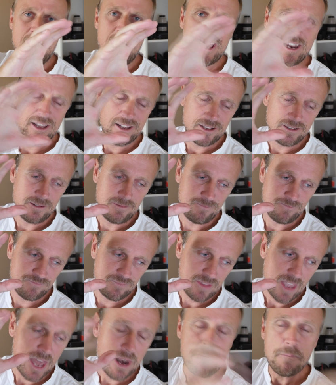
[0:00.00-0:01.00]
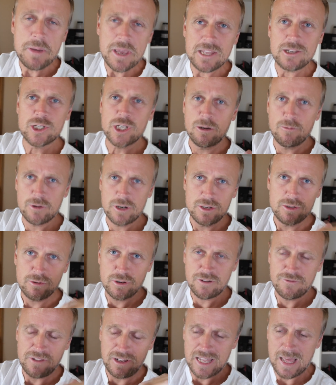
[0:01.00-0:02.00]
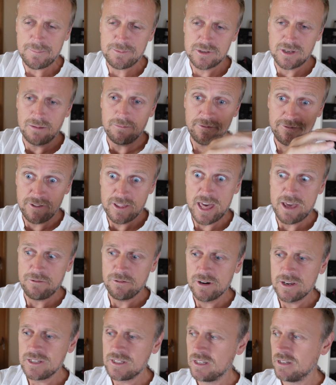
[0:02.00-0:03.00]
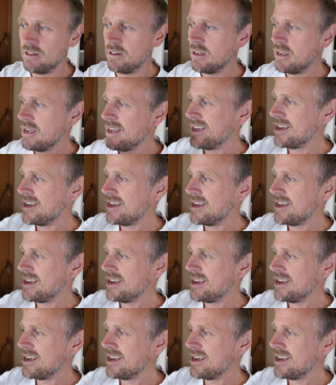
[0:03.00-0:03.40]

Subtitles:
at a pinch, I want to do it off a laptop for that reason.